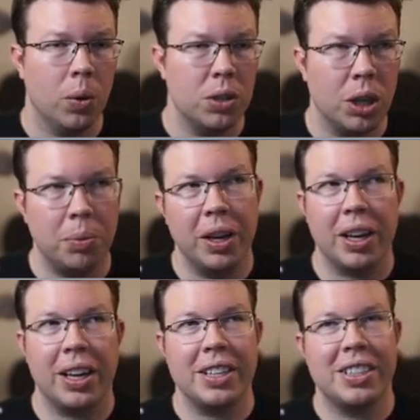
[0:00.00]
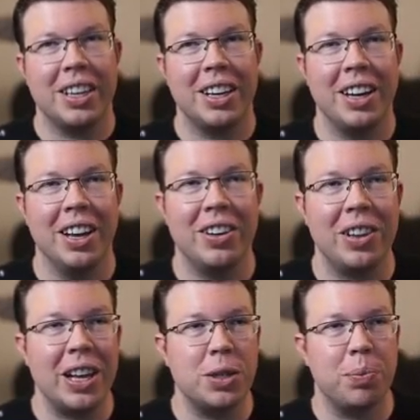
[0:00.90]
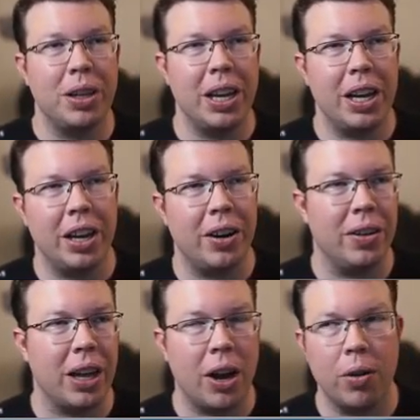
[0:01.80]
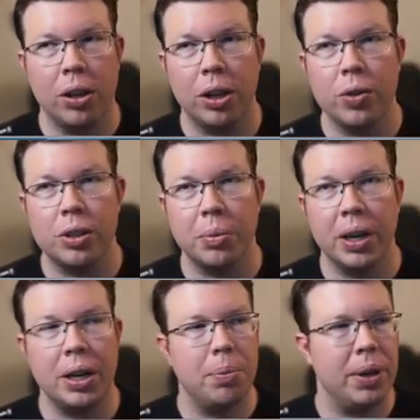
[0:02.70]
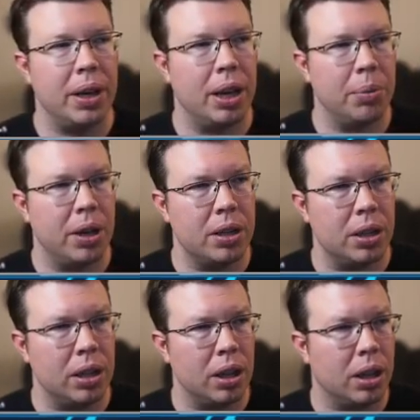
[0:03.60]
What's up guys? Another let's play here. How close am I to big game hunting?